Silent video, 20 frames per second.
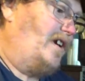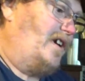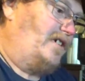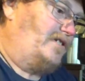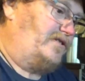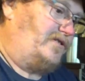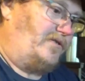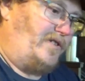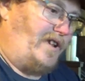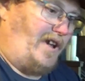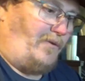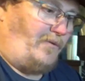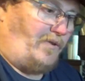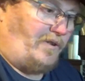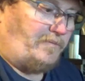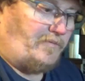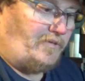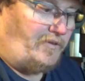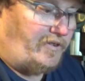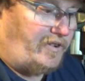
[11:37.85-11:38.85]
So now what
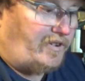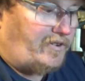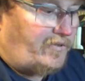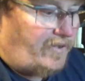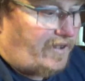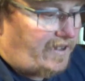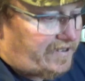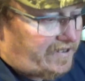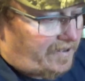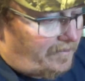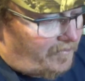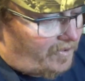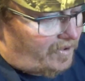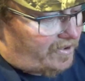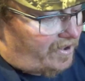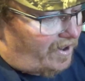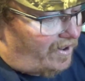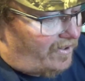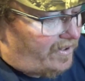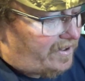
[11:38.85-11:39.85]
I'm going to do is I'm going to
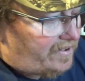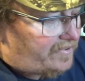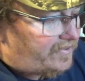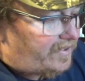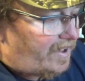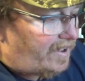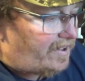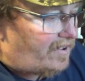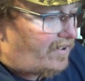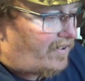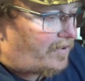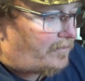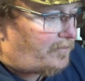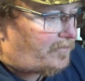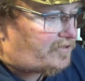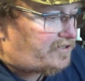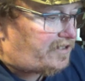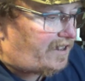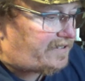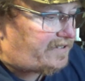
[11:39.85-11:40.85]
turn this thing on. I'm going
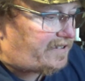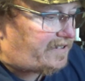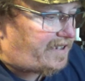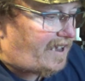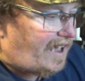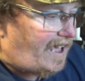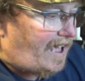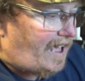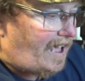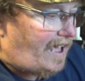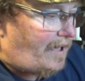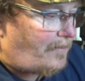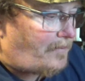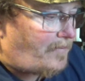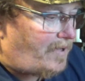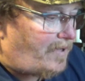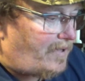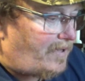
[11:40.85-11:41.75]
to set the time